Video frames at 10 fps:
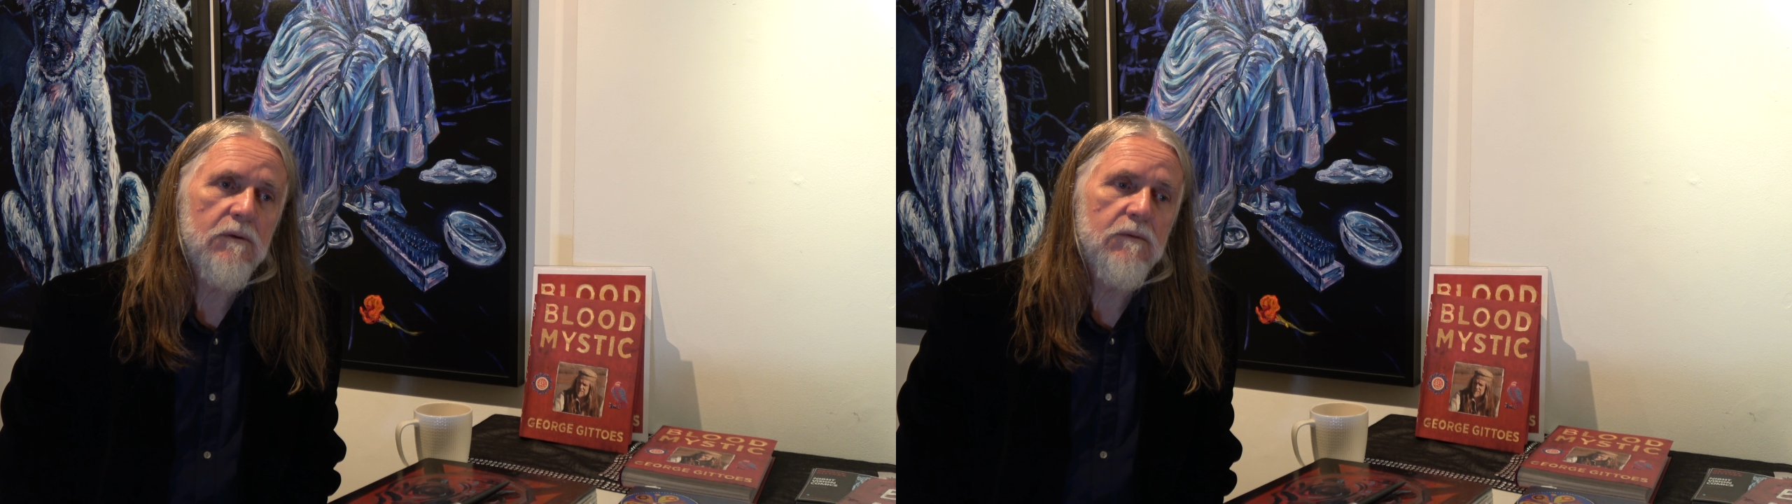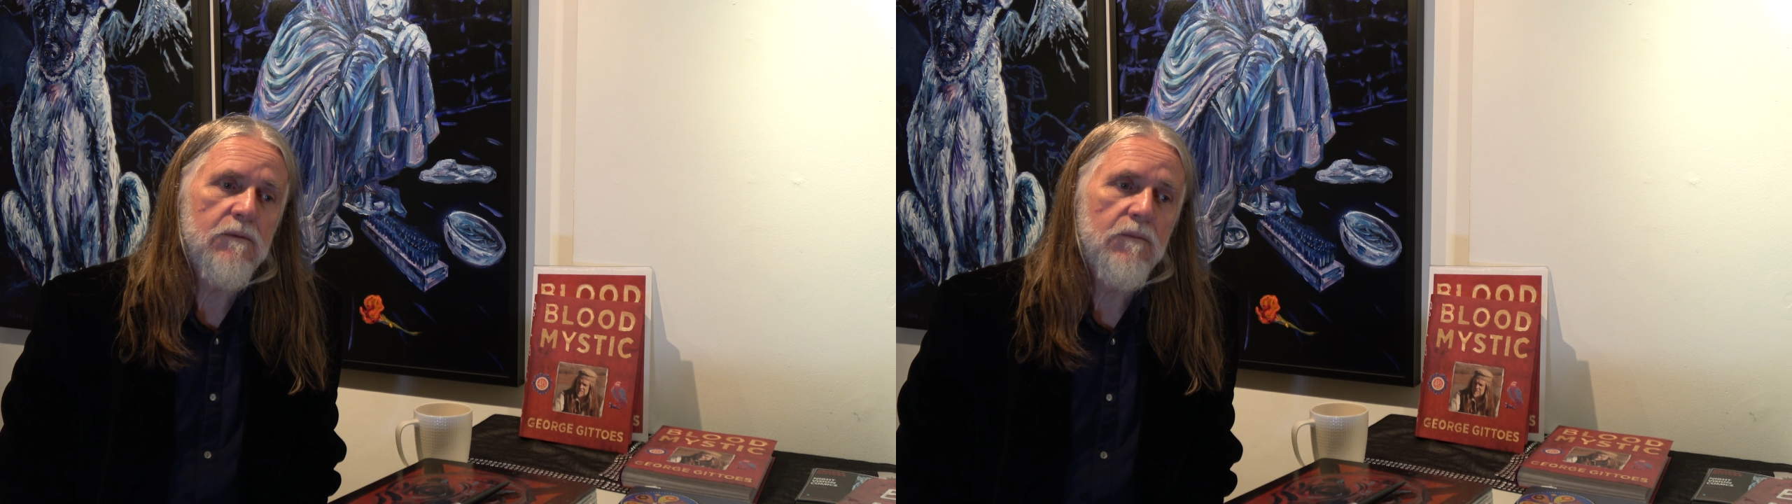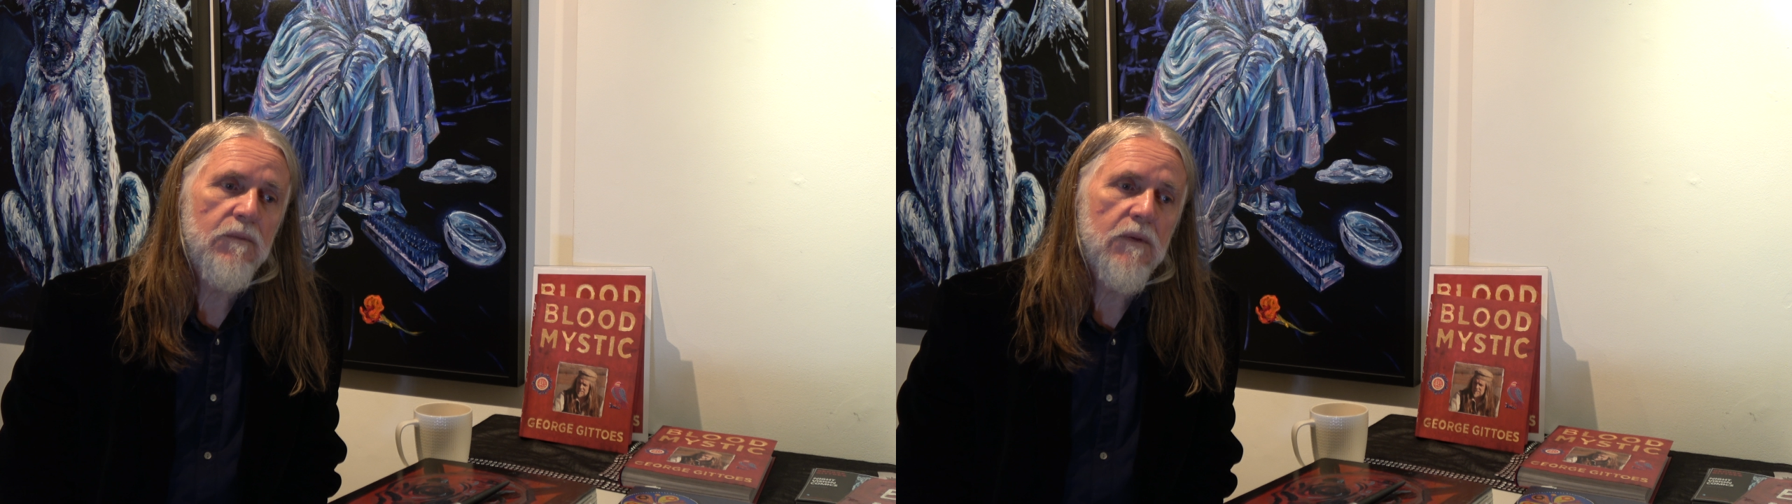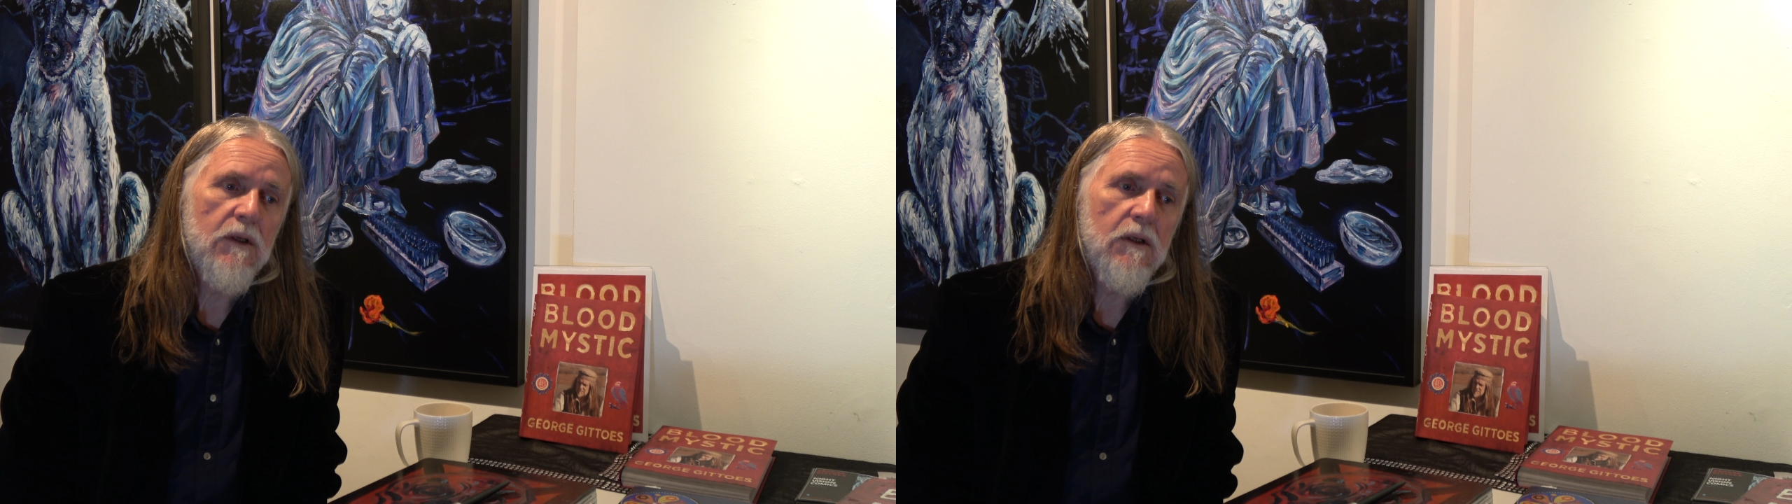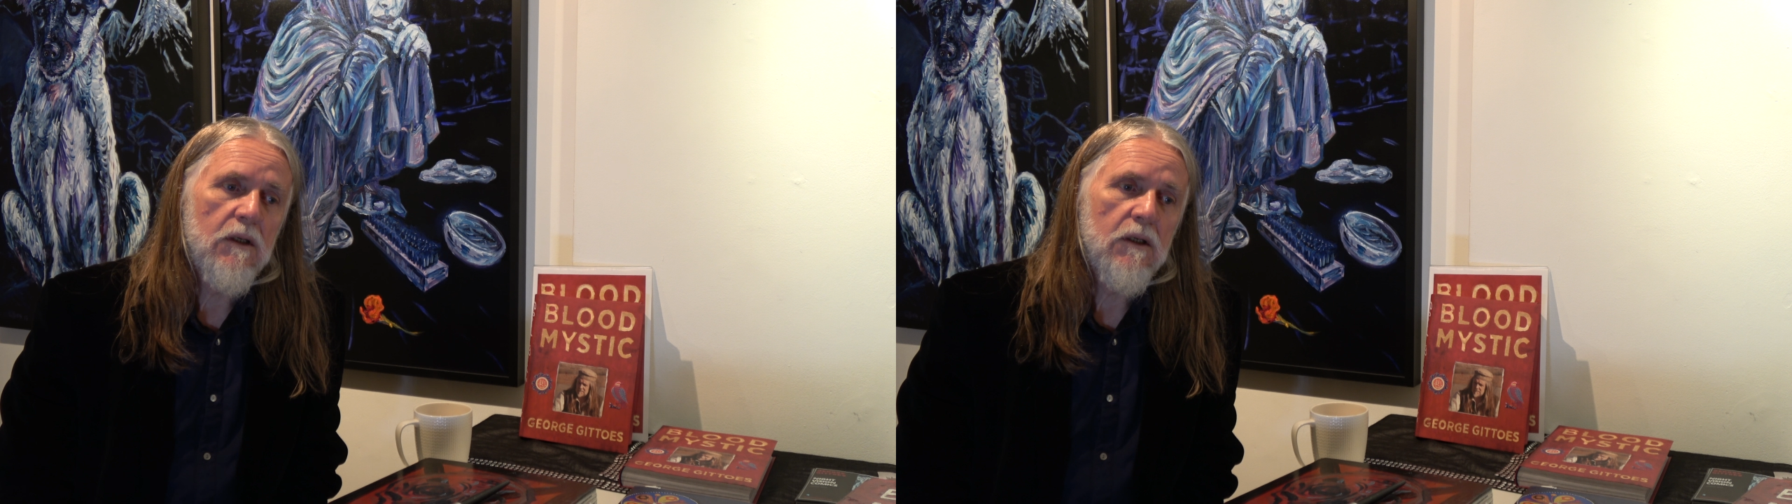have,
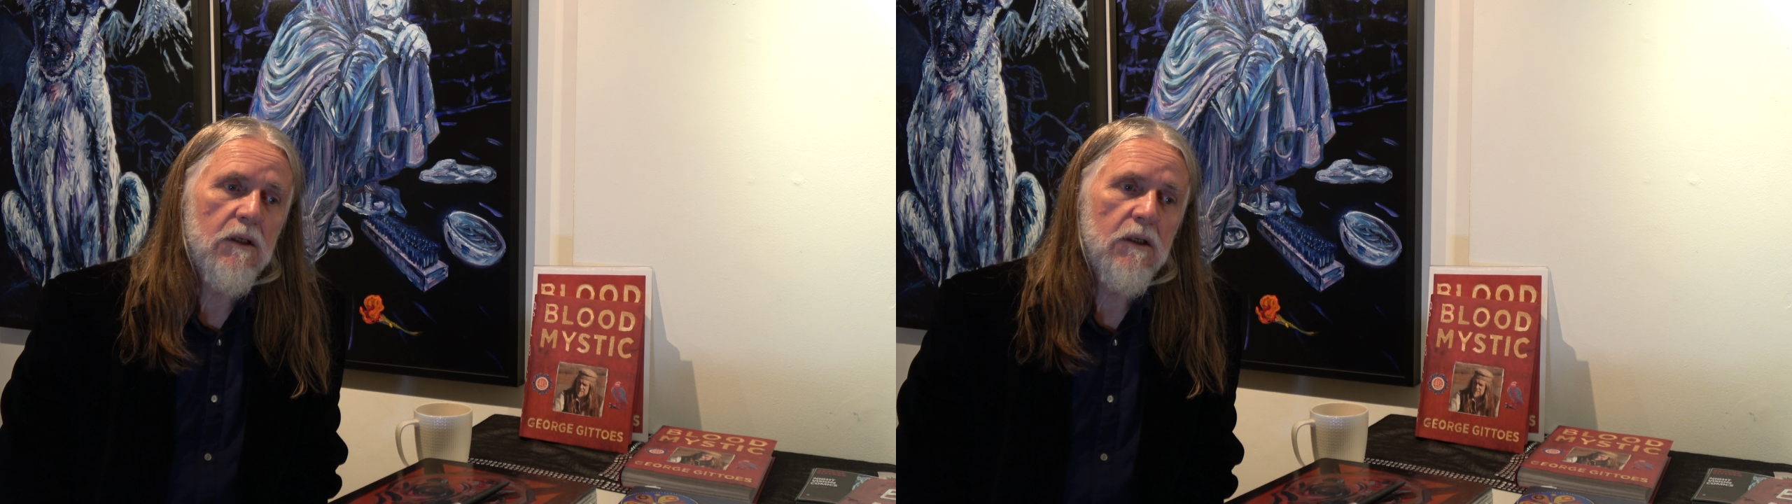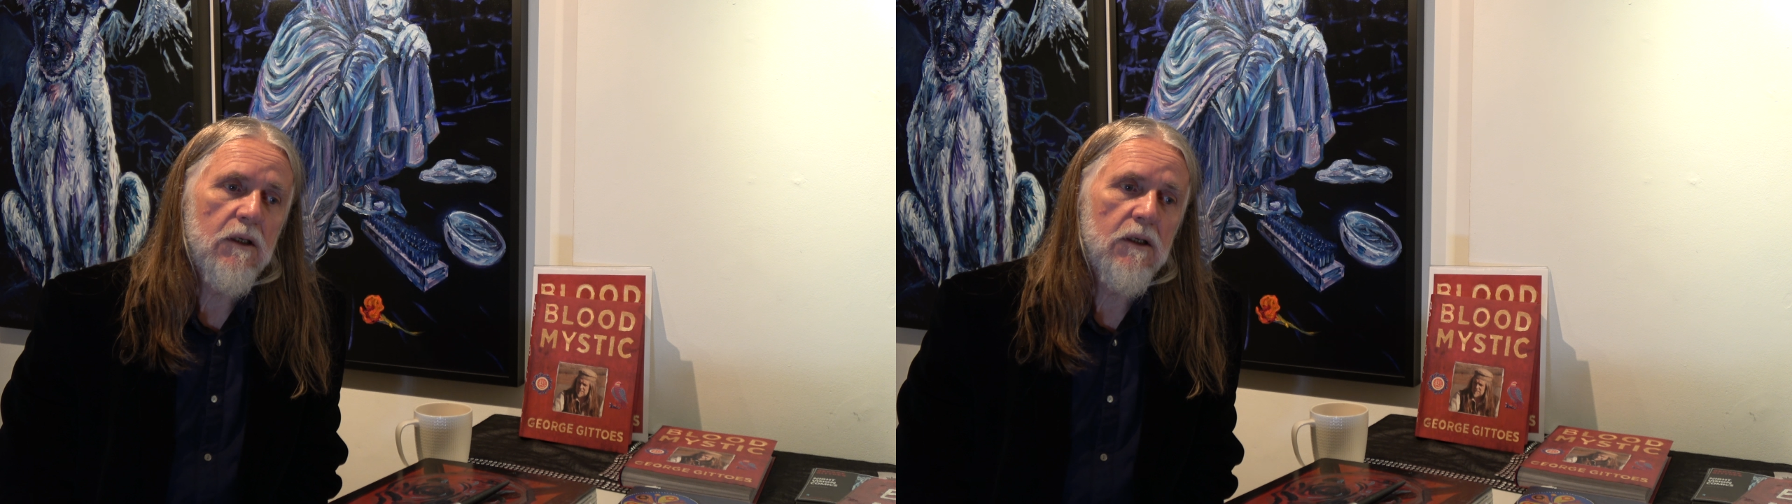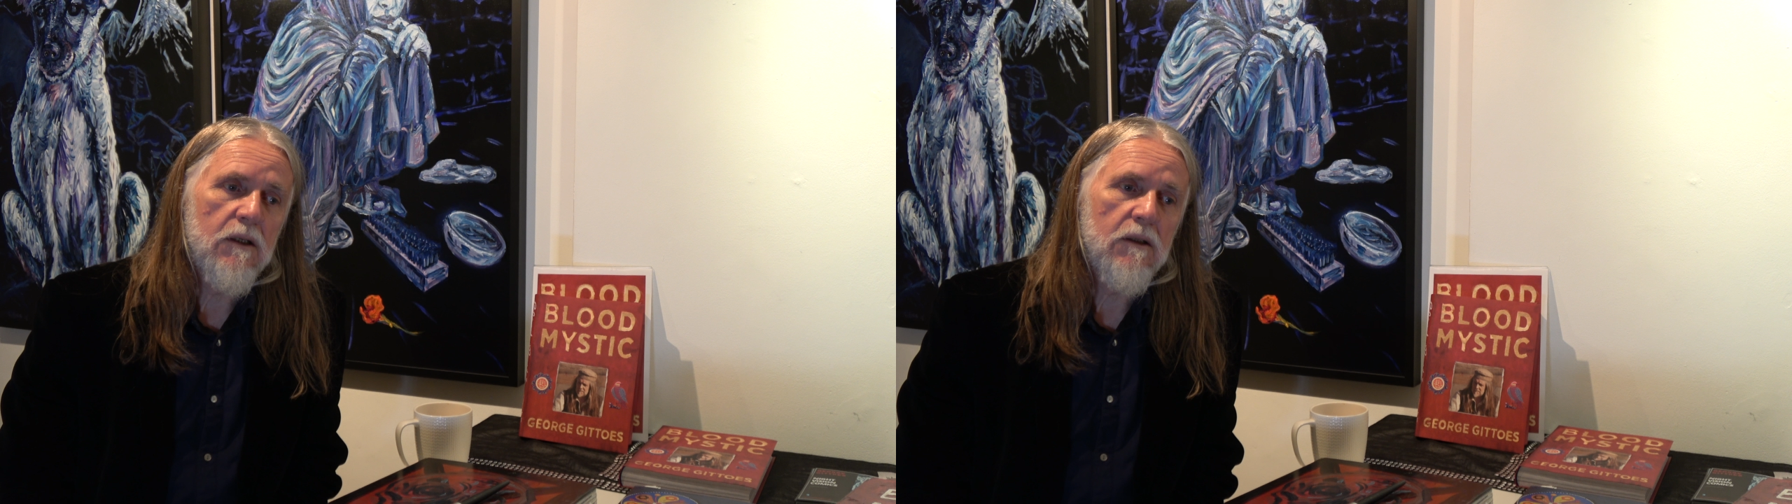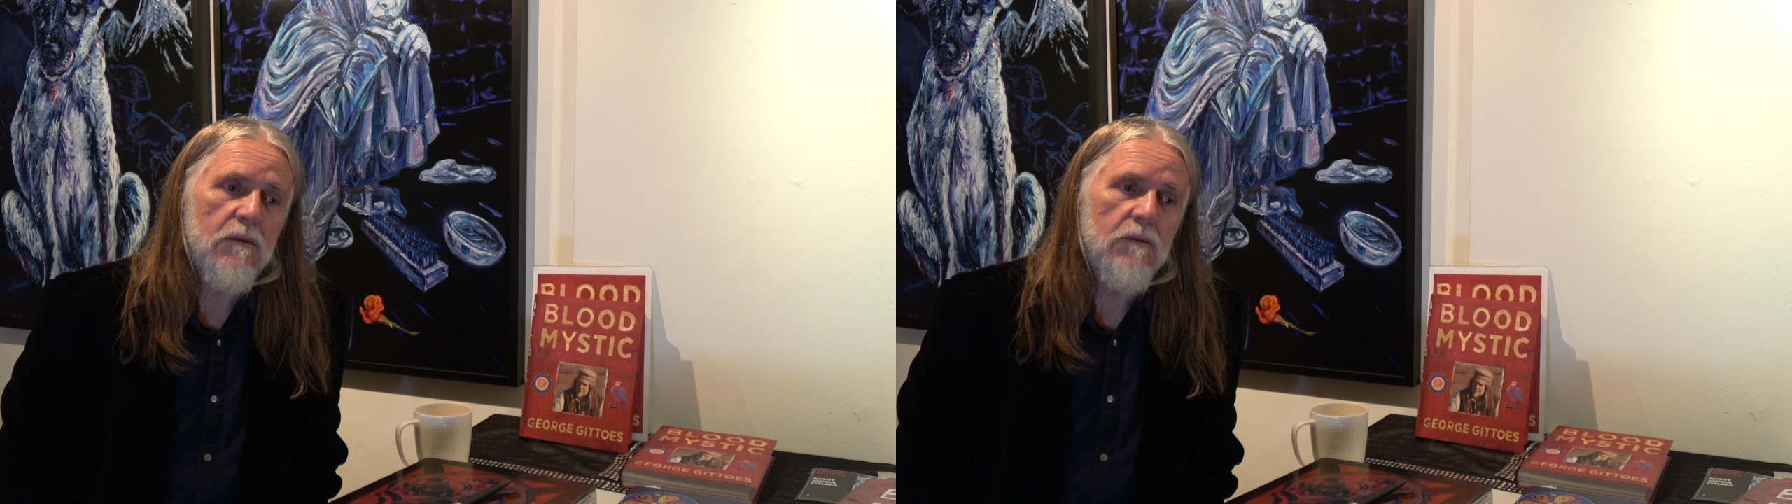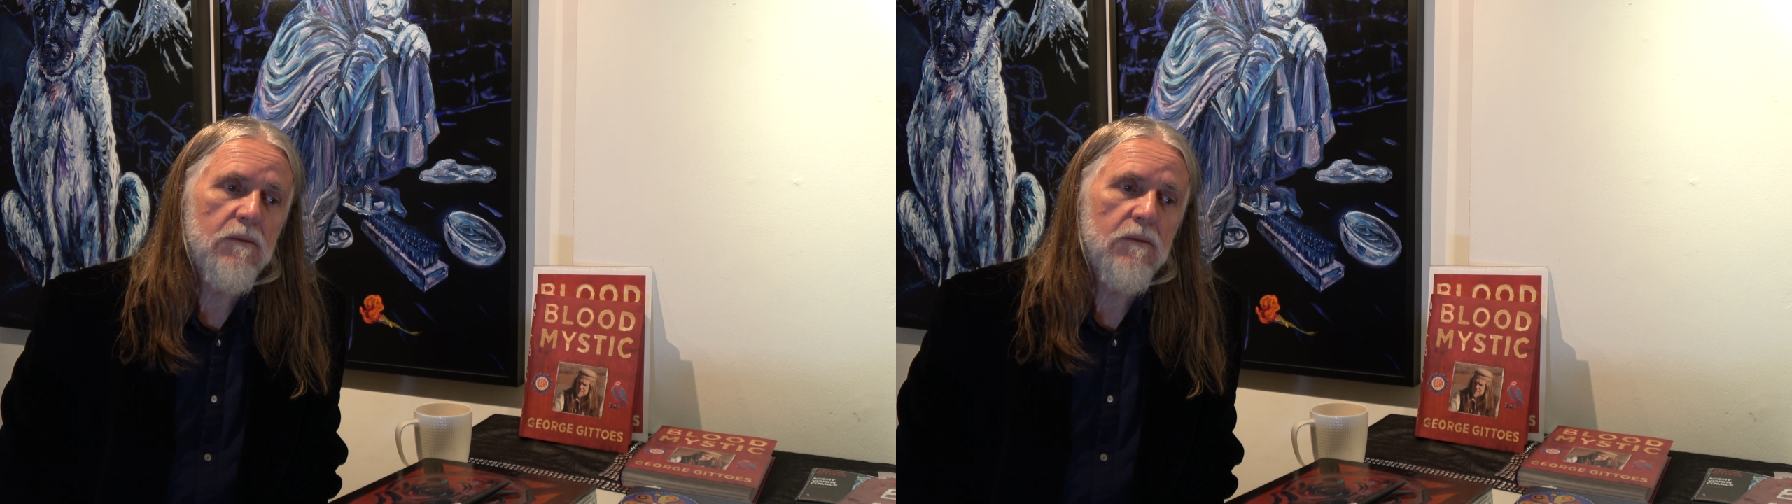uh,